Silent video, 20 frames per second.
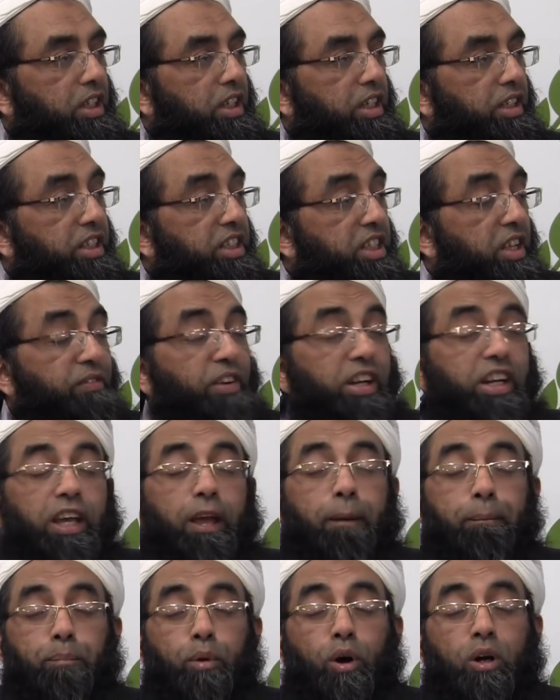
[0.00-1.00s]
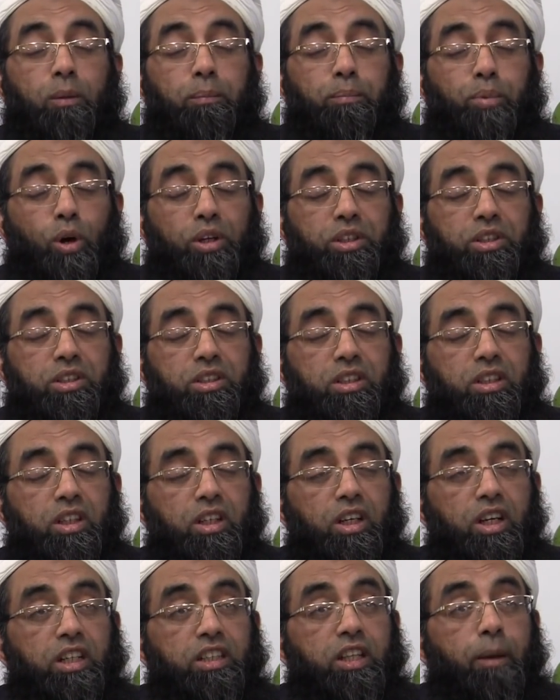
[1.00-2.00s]
This is a very important point.
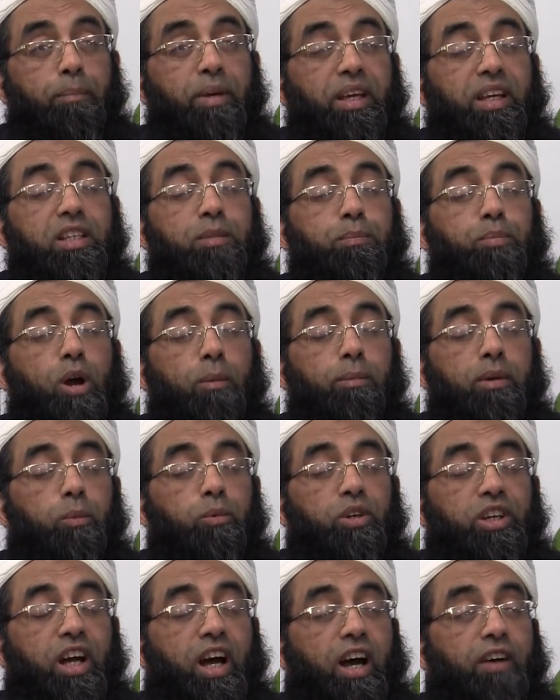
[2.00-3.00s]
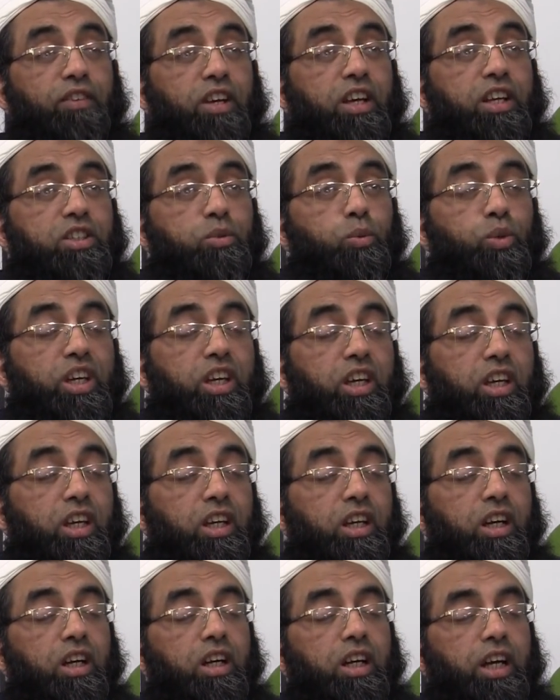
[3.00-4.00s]
The biggest problem we have is we,